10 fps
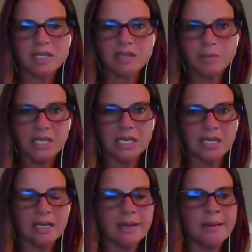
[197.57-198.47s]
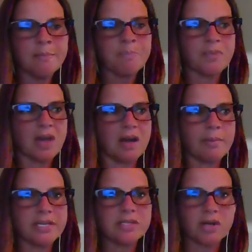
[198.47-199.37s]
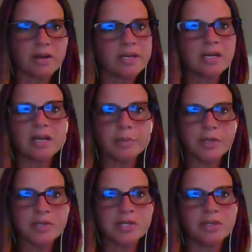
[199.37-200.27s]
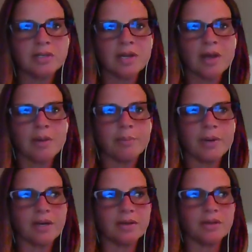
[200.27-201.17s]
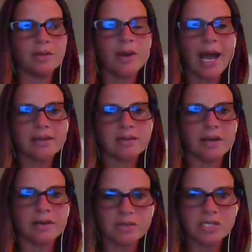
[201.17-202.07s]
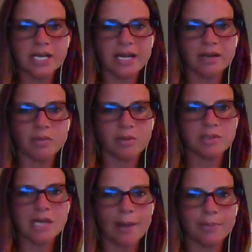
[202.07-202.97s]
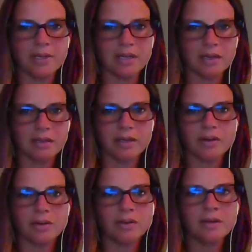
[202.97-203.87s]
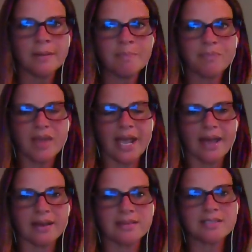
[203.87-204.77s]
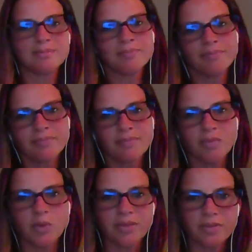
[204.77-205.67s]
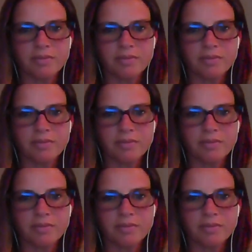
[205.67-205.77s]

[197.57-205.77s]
in the beginning. I started in commercial, but you had to understand what was happening in clinical. And with